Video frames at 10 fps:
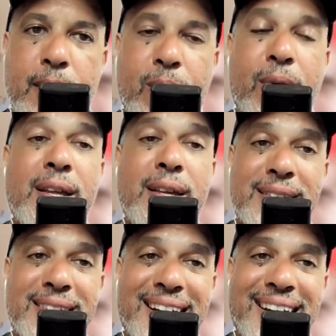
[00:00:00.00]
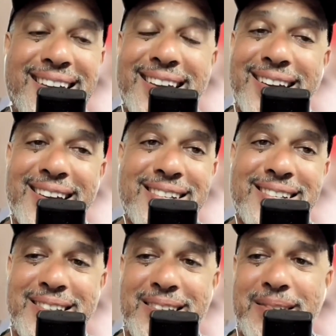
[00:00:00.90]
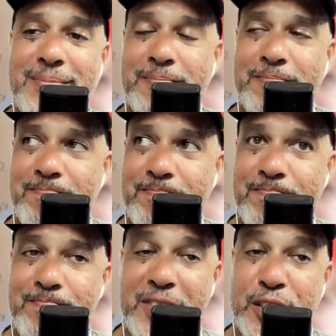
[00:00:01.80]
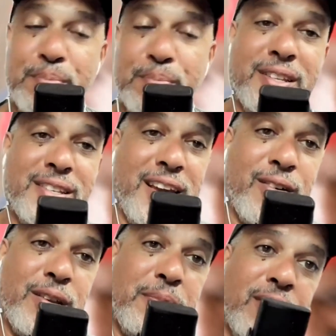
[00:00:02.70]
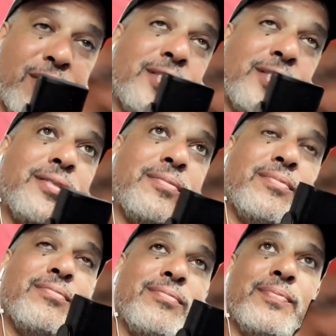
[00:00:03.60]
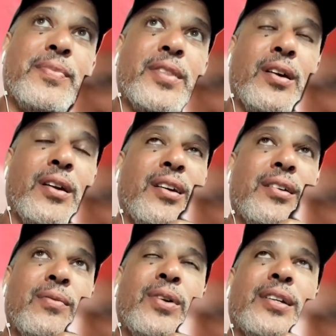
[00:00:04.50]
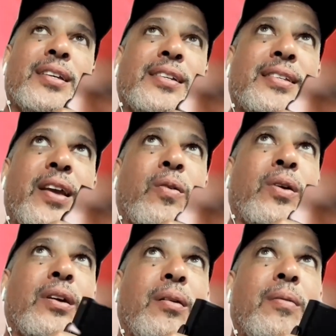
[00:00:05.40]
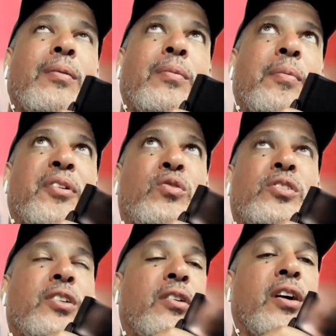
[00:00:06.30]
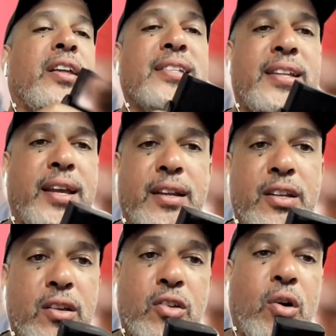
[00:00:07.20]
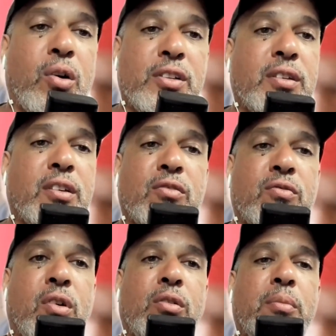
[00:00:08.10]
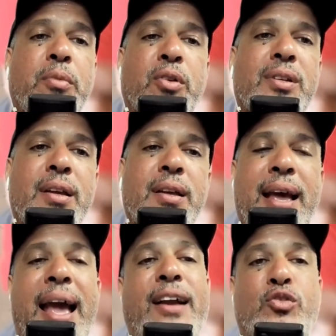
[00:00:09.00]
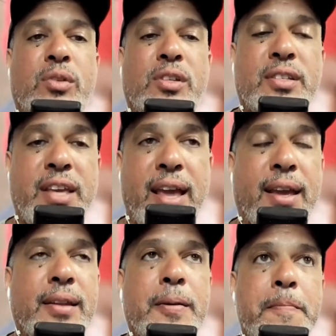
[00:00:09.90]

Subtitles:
What he is saying here is, it's pretty scary, to be honest. And when I say scary, I'm a Christian. I understand God is in control. I'm not actually scared.